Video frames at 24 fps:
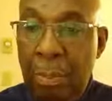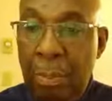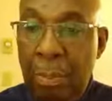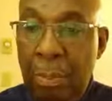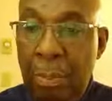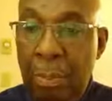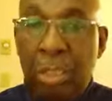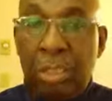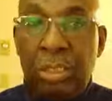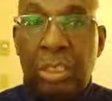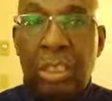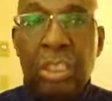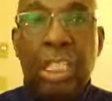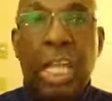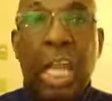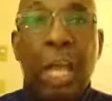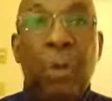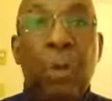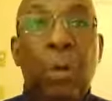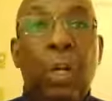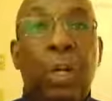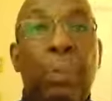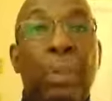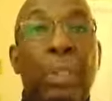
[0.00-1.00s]
Because
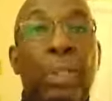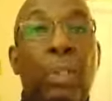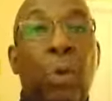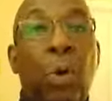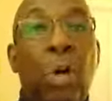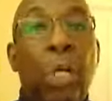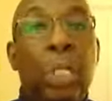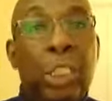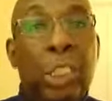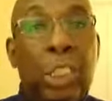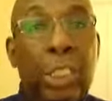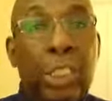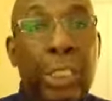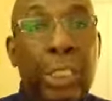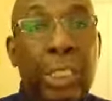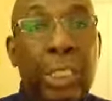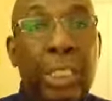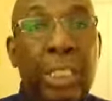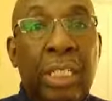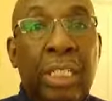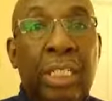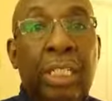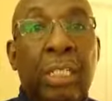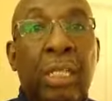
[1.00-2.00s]
sometimes we can be doing
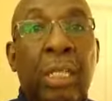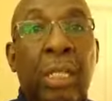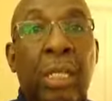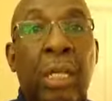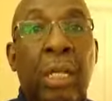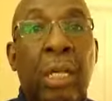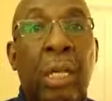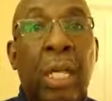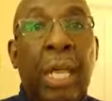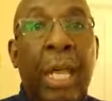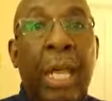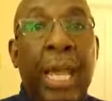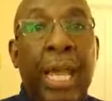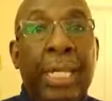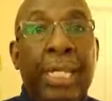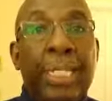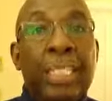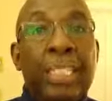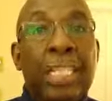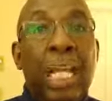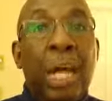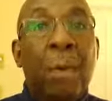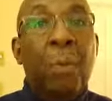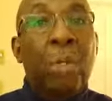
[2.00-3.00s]
good and
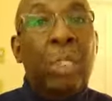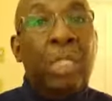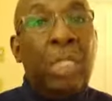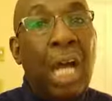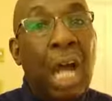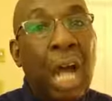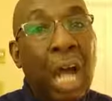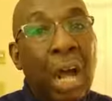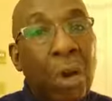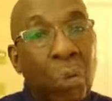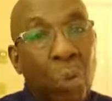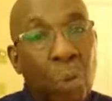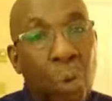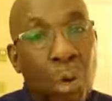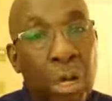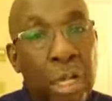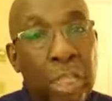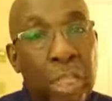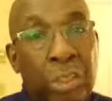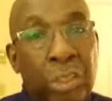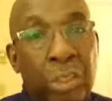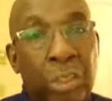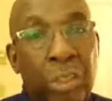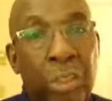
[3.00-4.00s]
it's not what God
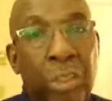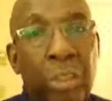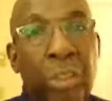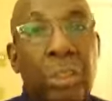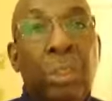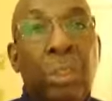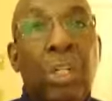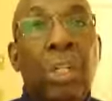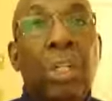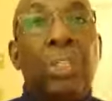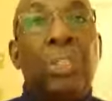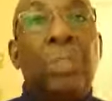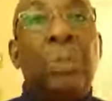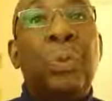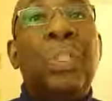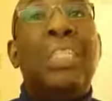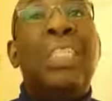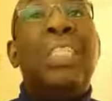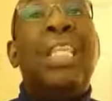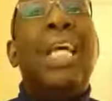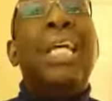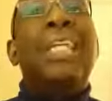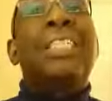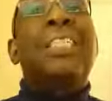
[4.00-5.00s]
wants us to do, so
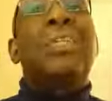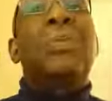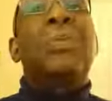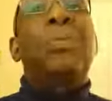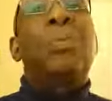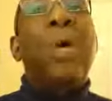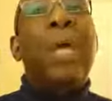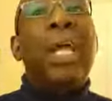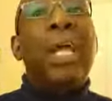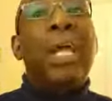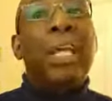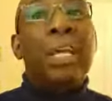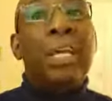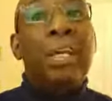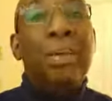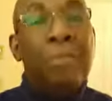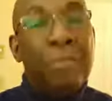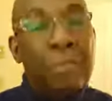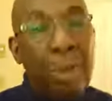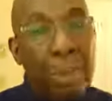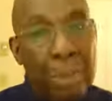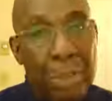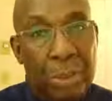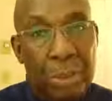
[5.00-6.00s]
it takes away
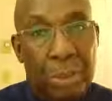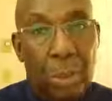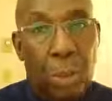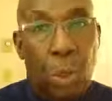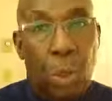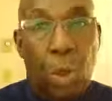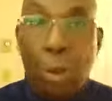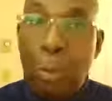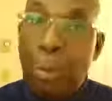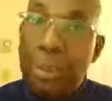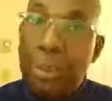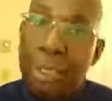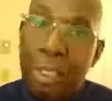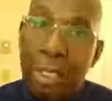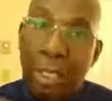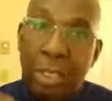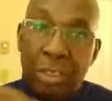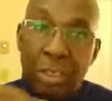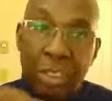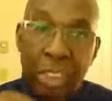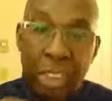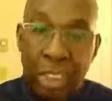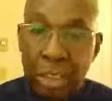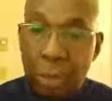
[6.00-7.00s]
from his glory
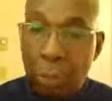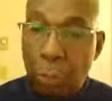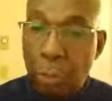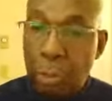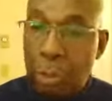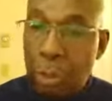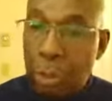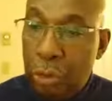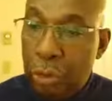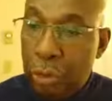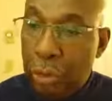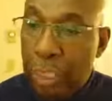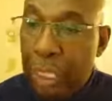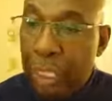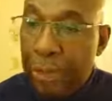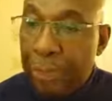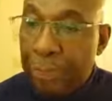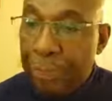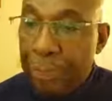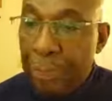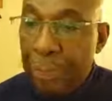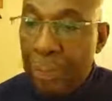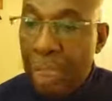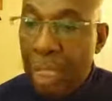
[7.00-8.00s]
because he doesn't want you to do that.
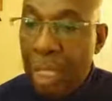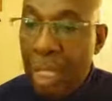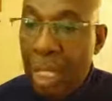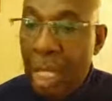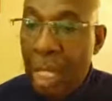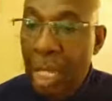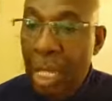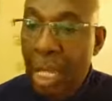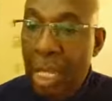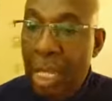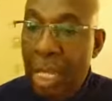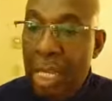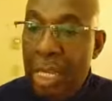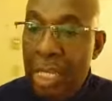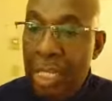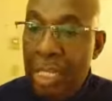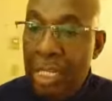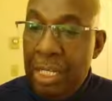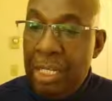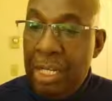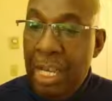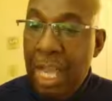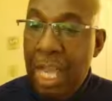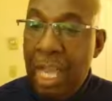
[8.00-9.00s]

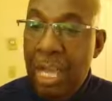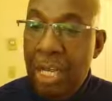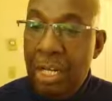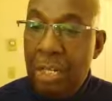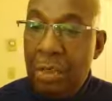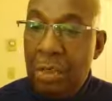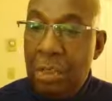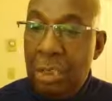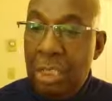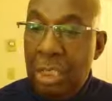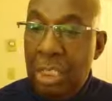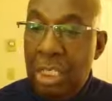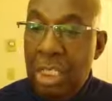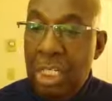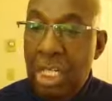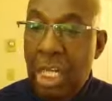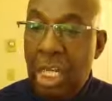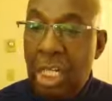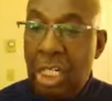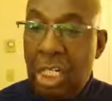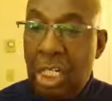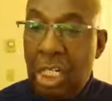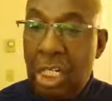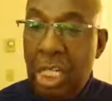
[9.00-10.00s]
Now ye
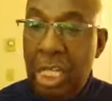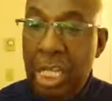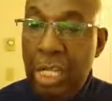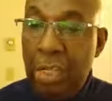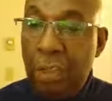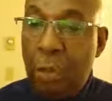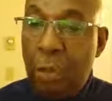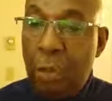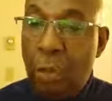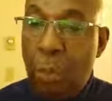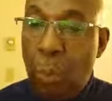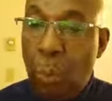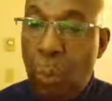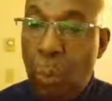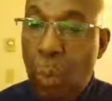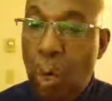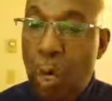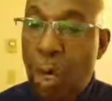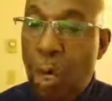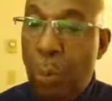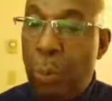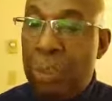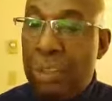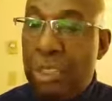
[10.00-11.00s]
are clean through the
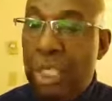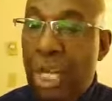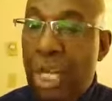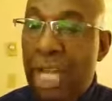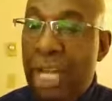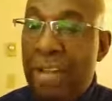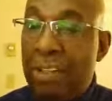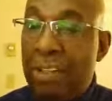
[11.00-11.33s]
word which I